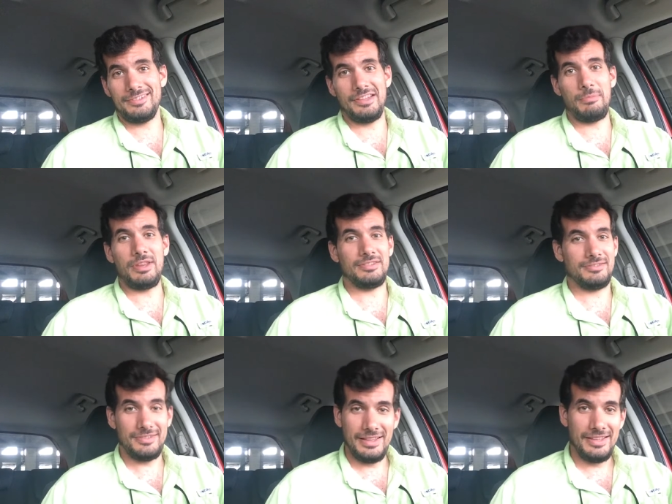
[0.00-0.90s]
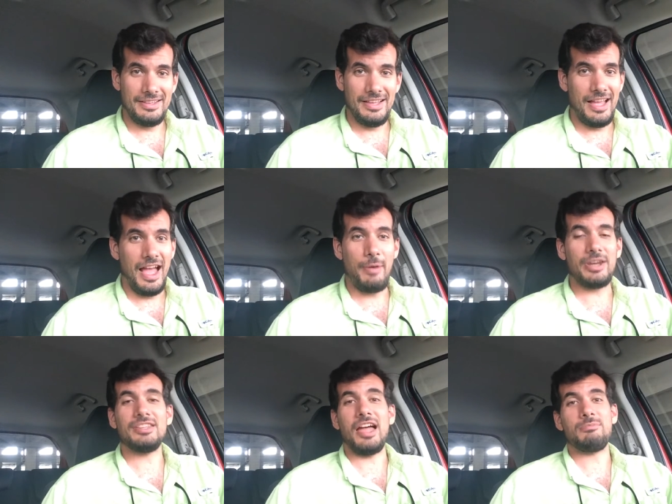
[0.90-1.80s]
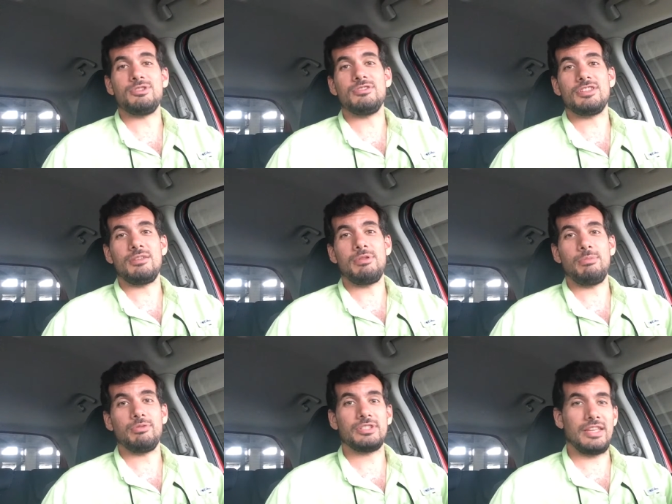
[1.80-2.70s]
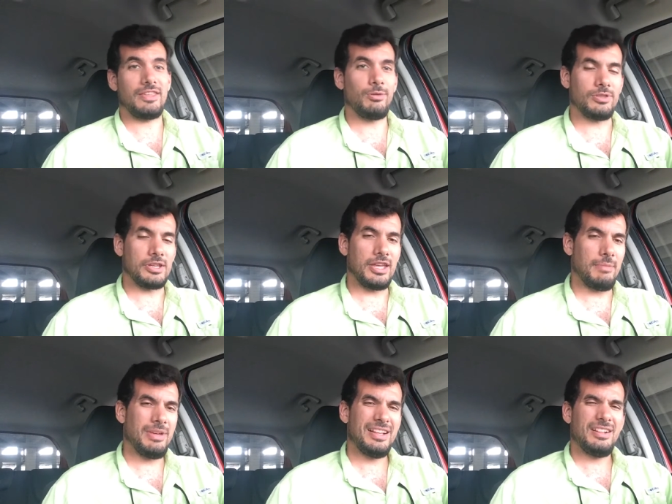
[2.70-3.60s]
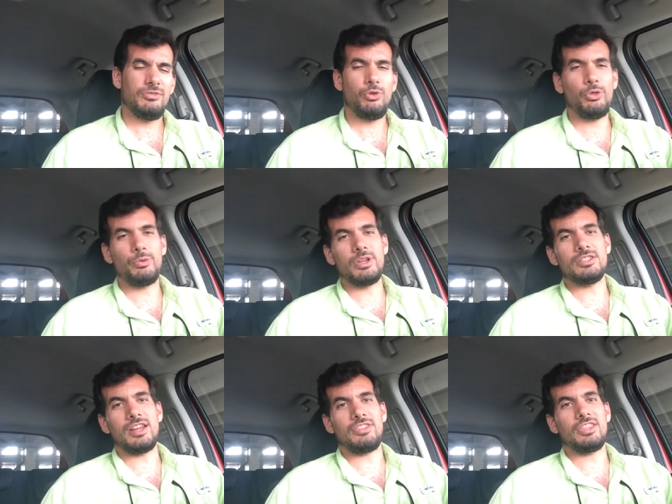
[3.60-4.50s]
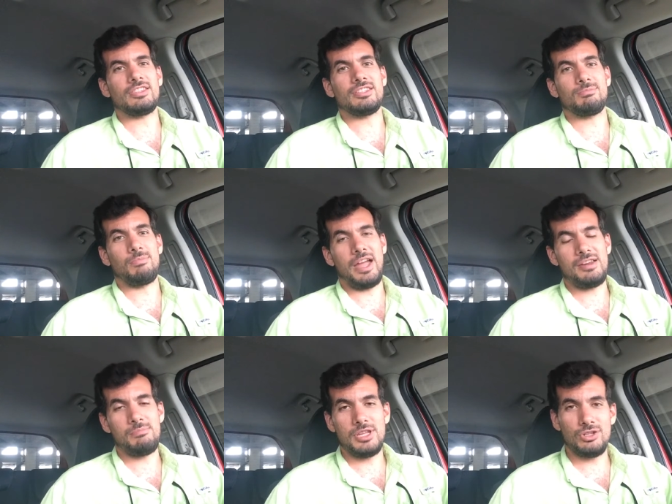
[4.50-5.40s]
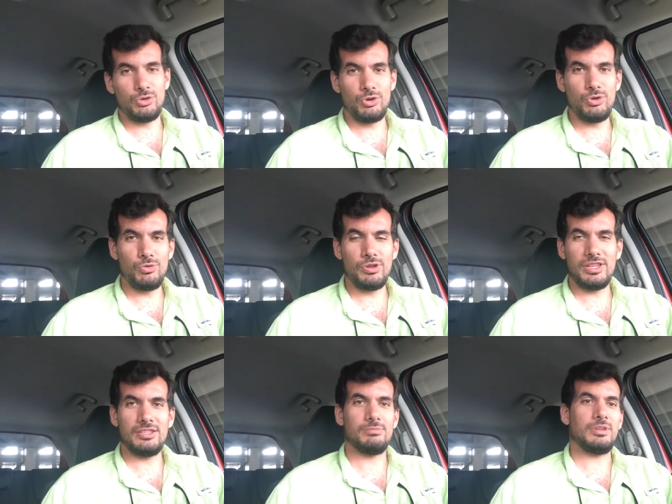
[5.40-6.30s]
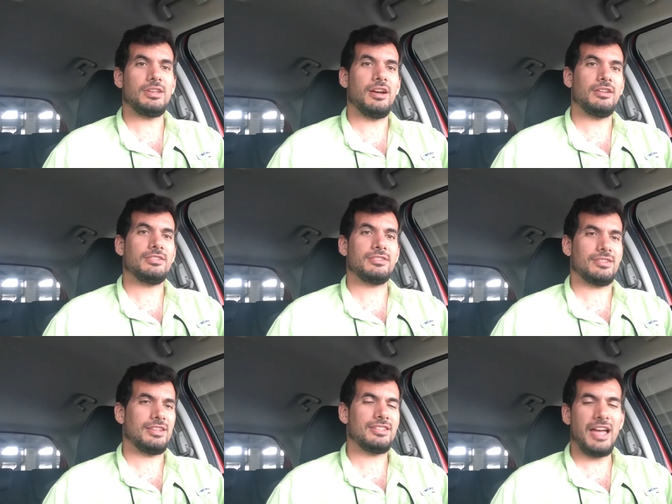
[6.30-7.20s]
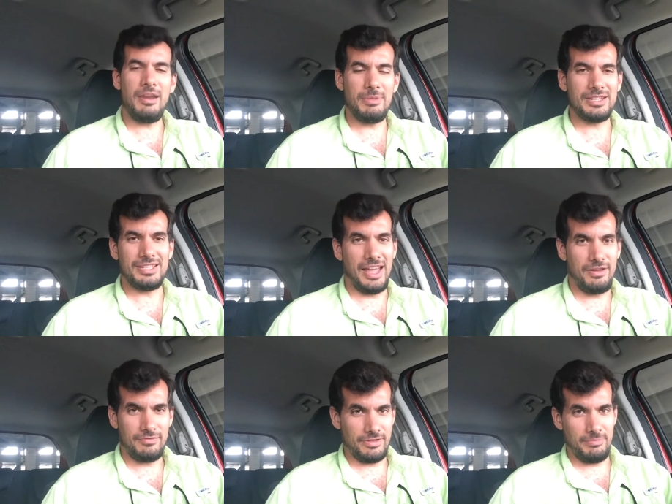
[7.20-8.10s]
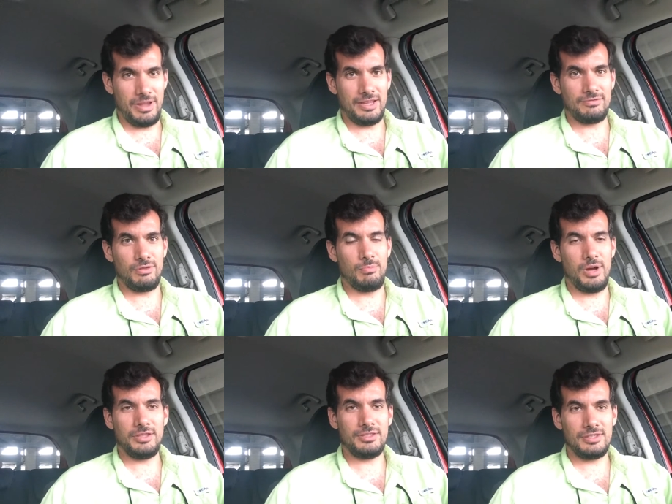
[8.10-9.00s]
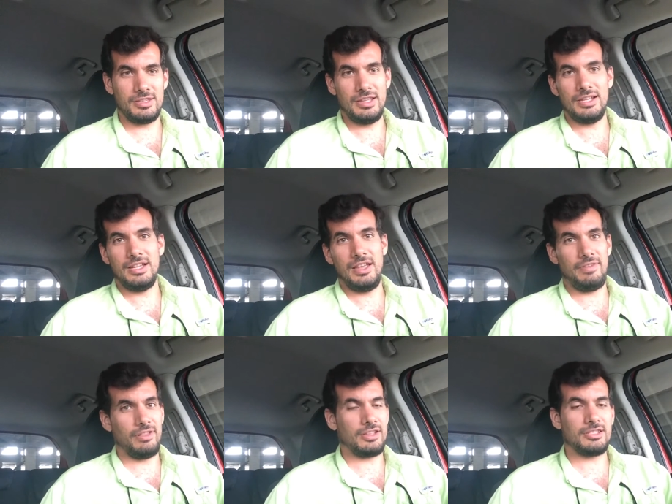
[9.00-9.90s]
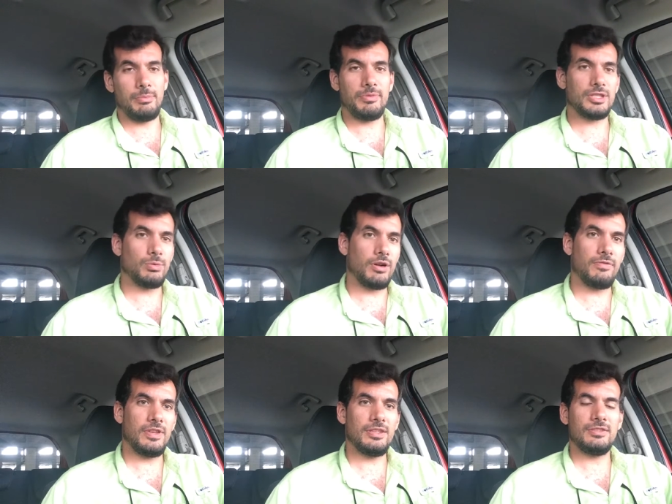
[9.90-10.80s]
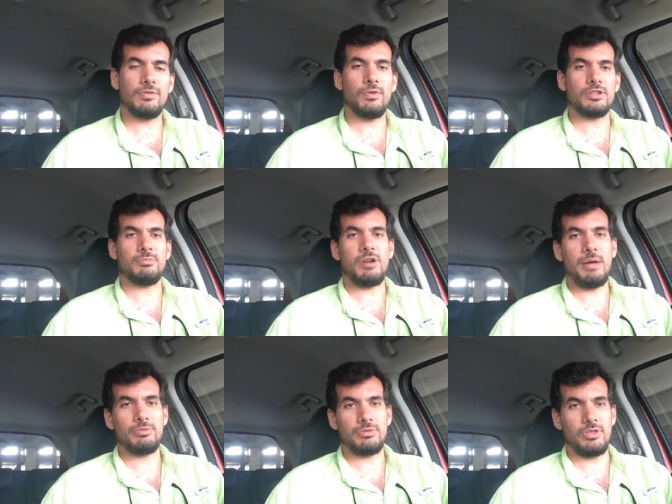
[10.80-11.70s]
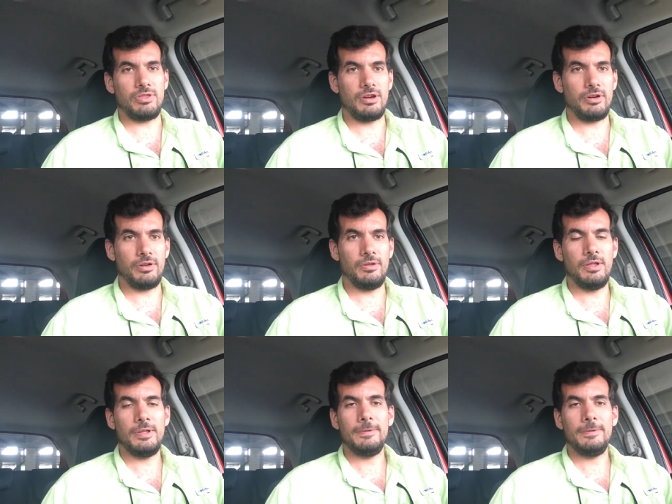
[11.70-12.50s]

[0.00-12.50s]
I mean, how many times do you see people say they quit the game? The only reason I think this might be true is because he's kind of been down for the past few months. If you look at some of his Twitter feeds, of course, the problems with Ethereal.